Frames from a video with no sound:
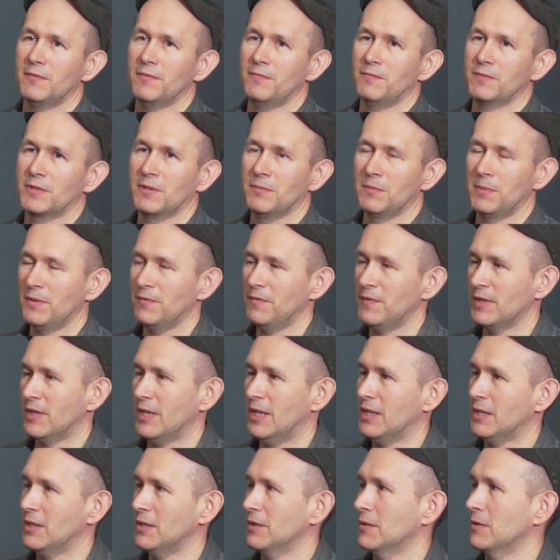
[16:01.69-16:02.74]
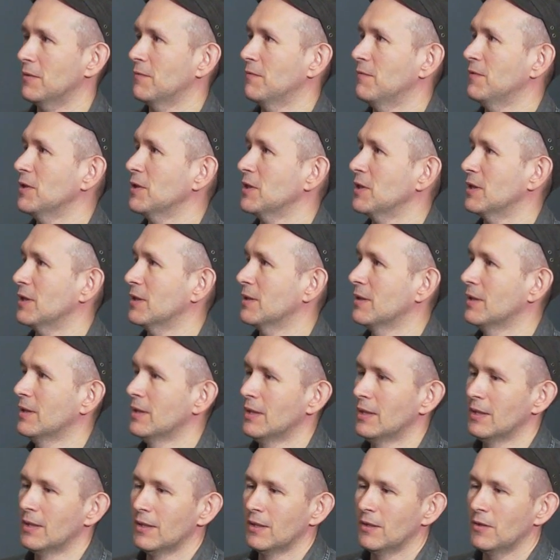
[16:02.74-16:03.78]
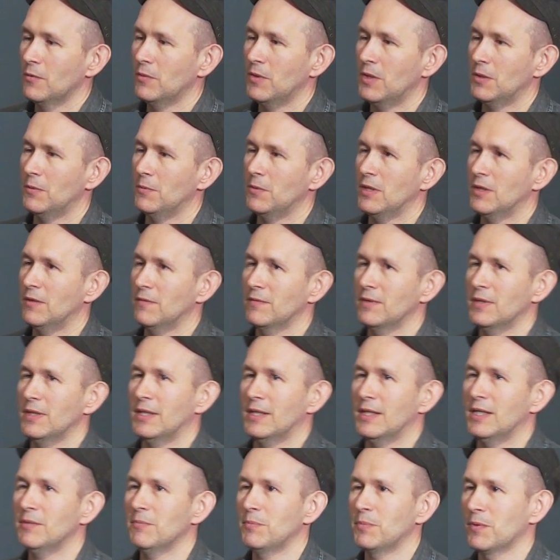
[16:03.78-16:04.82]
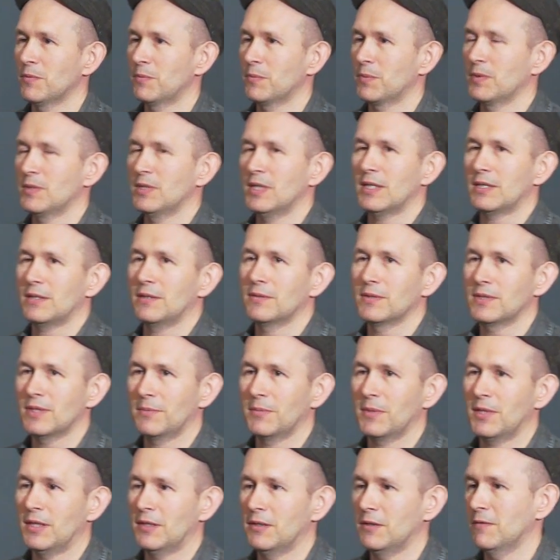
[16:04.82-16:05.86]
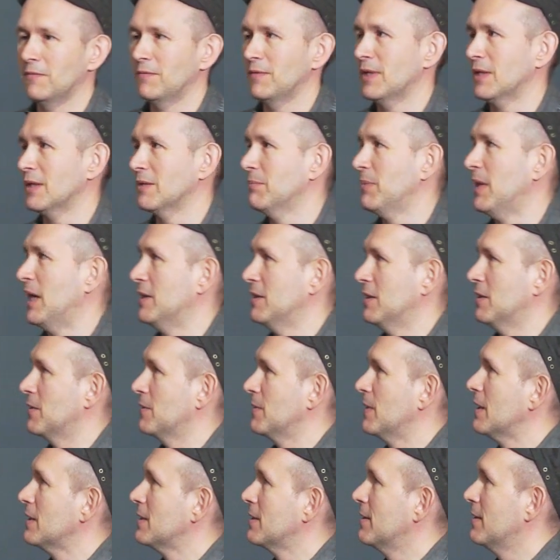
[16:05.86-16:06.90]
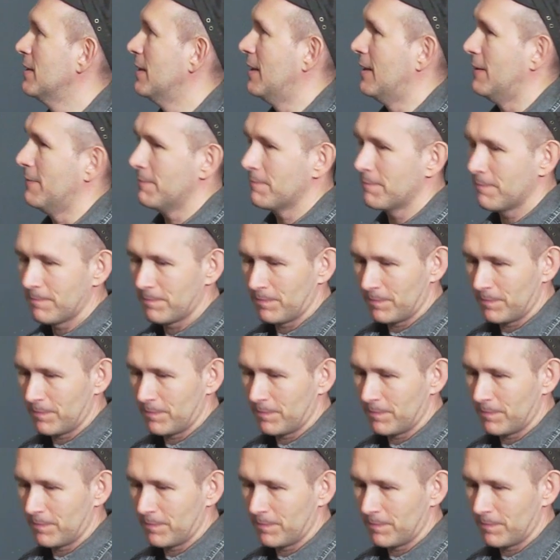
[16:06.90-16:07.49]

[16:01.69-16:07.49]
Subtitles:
simplification of vision, where we have the input projecting some kind of like binary retina,